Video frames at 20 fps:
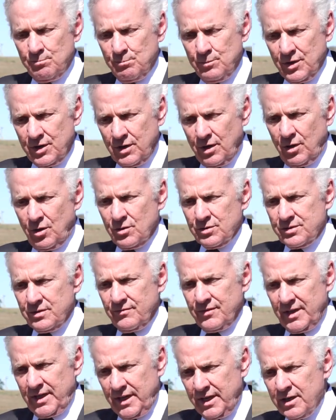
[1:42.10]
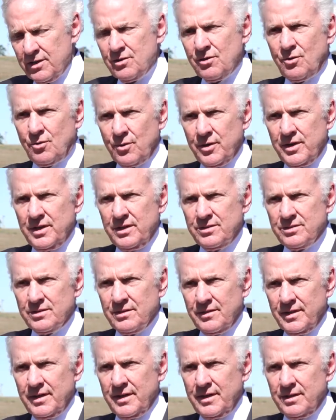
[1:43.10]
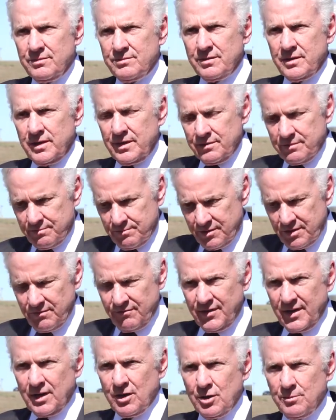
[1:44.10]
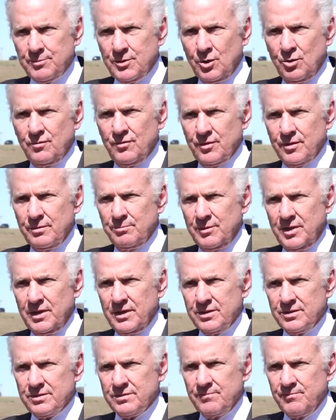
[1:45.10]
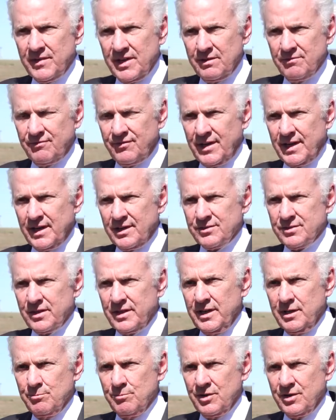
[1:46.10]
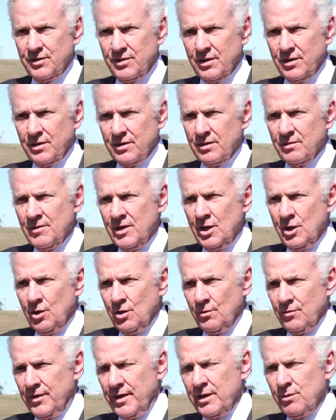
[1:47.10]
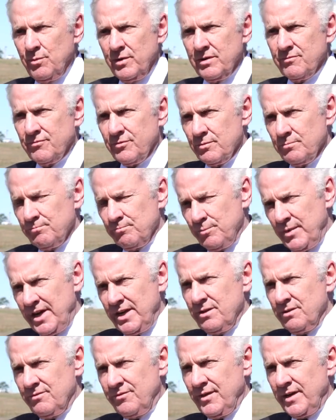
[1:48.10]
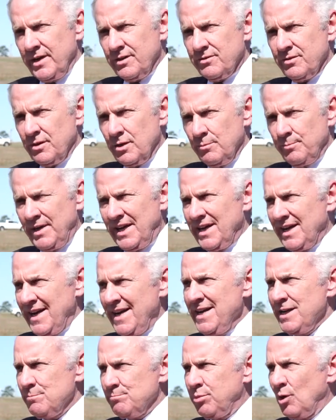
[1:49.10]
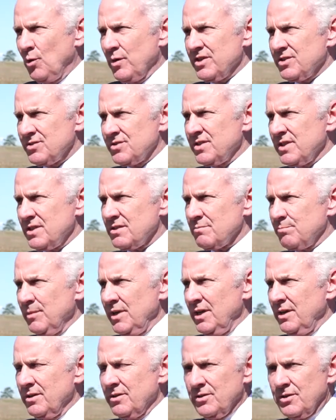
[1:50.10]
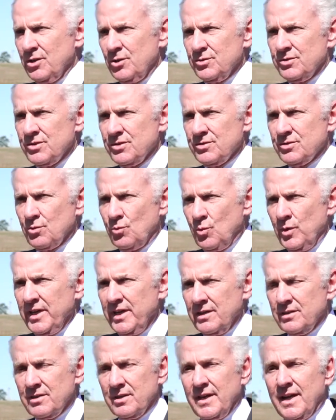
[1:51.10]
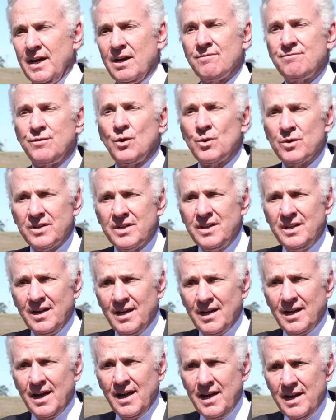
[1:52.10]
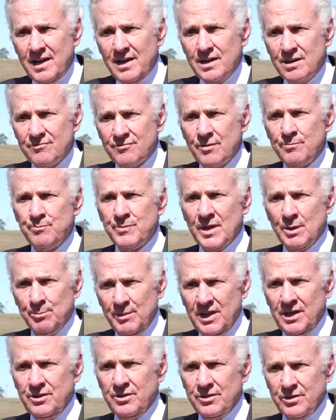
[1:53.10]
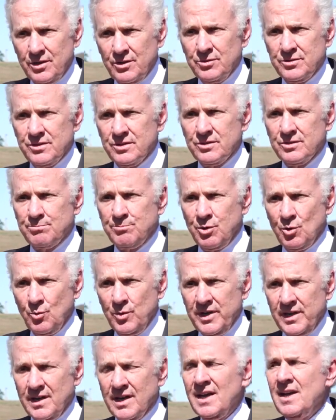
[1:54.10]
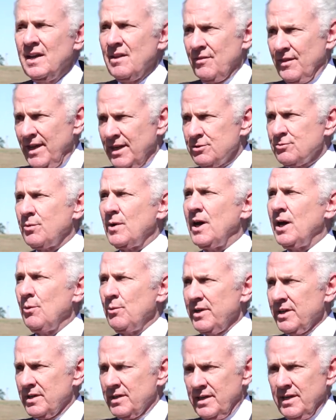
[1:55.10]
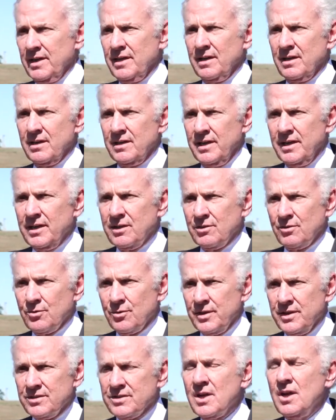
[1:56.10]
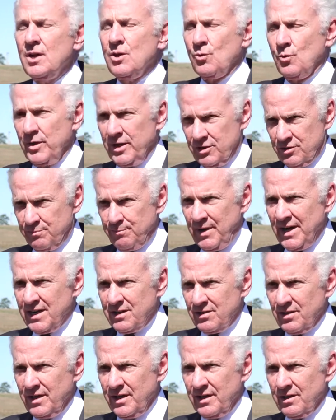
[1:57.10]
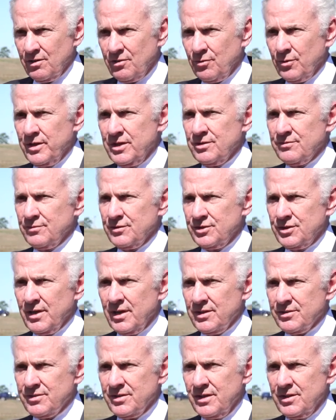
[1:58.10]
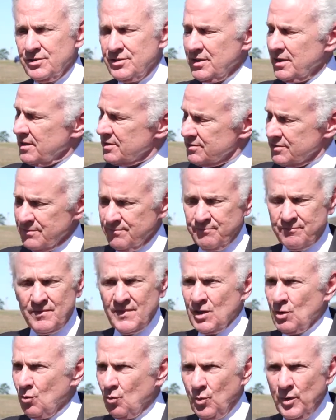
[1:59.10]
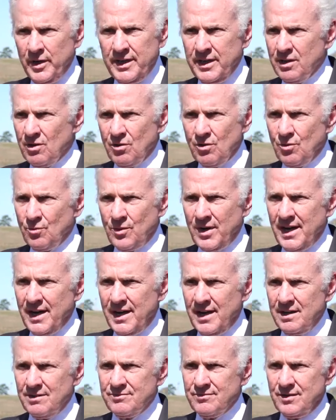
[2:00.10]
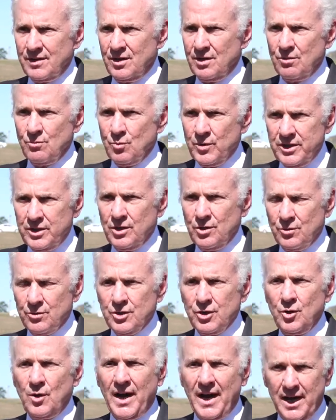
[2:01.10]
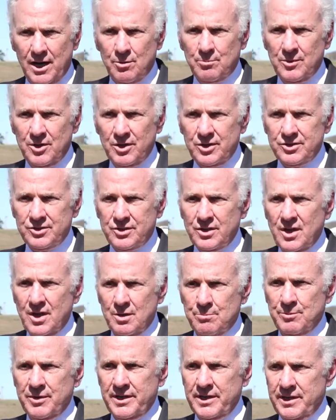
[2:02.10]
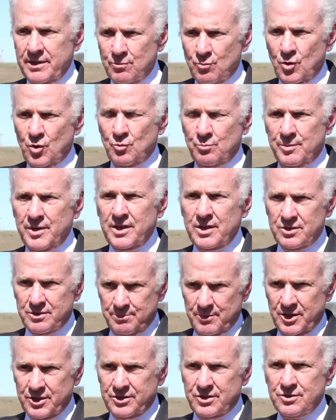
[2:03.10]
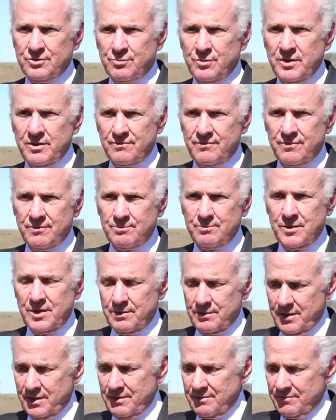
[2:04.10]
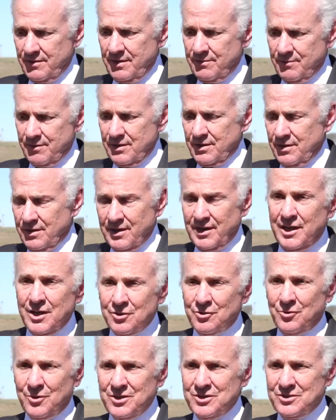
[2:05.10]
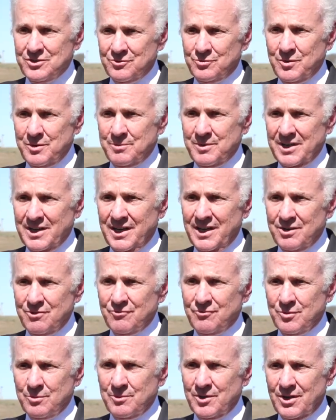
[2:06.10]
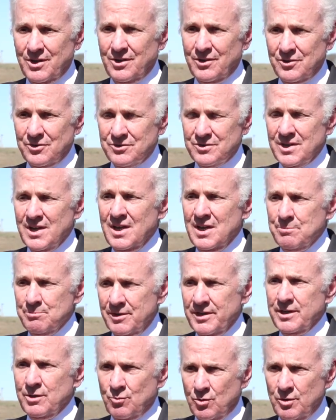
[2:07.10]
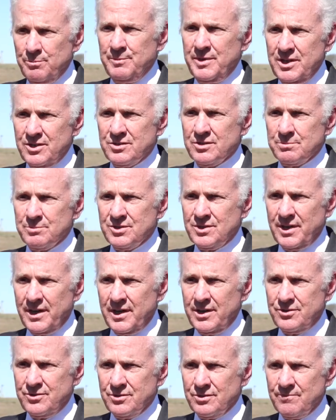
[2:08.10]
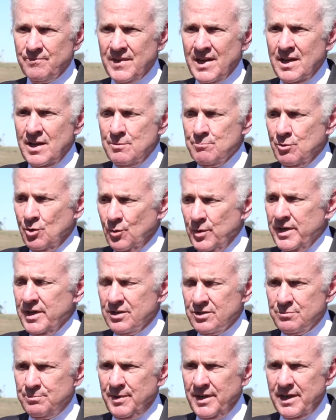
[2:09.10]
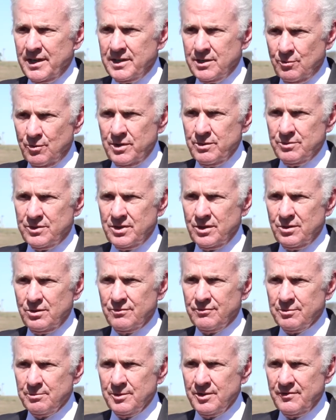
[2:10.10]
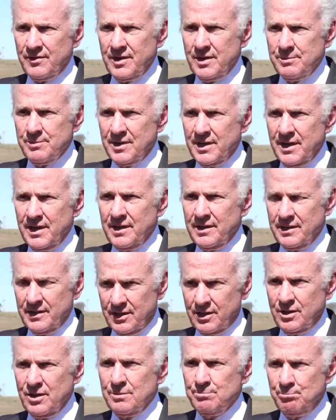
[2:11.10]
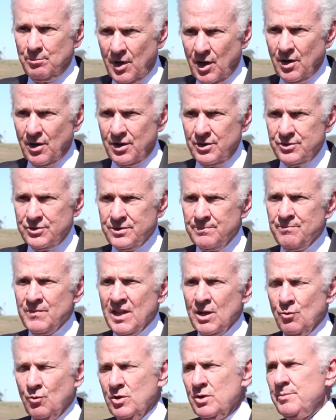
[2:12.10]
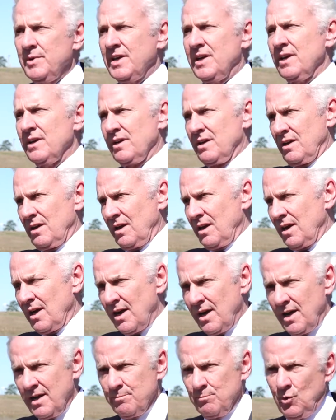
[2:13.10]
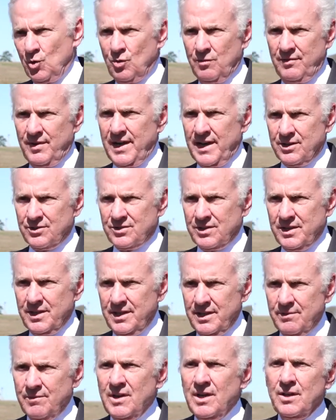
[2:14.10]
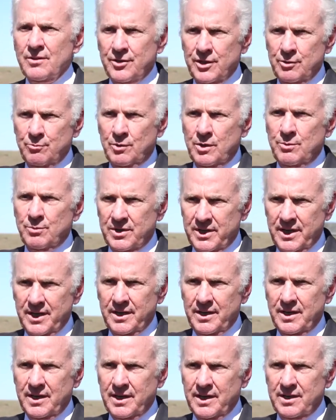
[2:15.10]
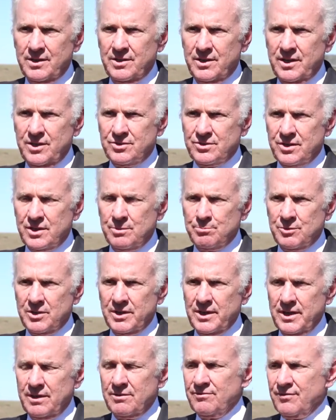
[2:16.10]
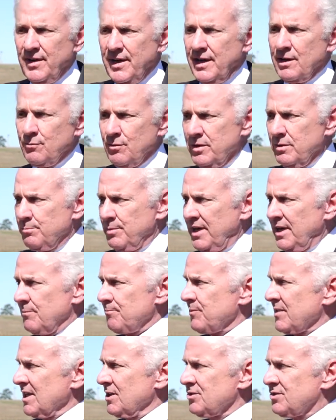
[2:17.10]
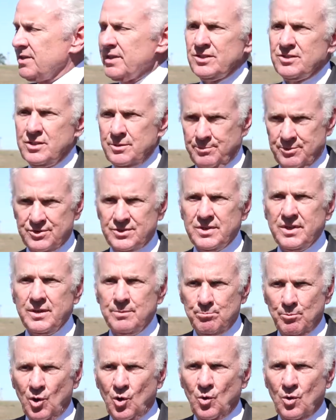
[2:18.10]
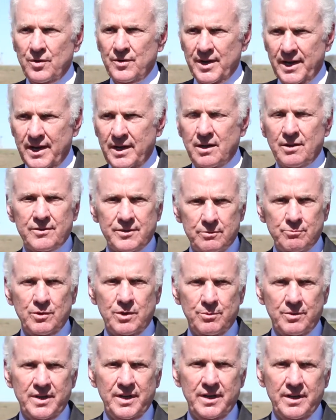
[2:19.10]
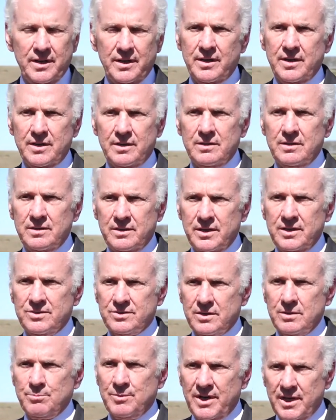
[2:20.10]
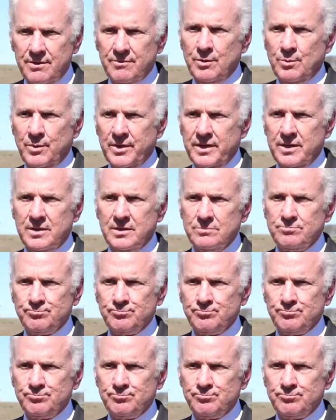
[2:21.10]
because of the increase that is, is developed over the months in Pfizer and Moderna, they went from manufacturing about 8.6 million doses a week to now 14 and a half million doses per week. That's why we're getting an increase. We expect an increase for Johnson & Johnson. When it'll arrive, uh, we don't know how much, but it won't be as much as we've, have, the, the increases we've been getting from the others, but it will be substantial. But we expect, and we were told from the very beginning, that come March, we'll be getting a lot more vaccine than we were getting in December. And in fact, we're about 60% more now than we were getting in December every week.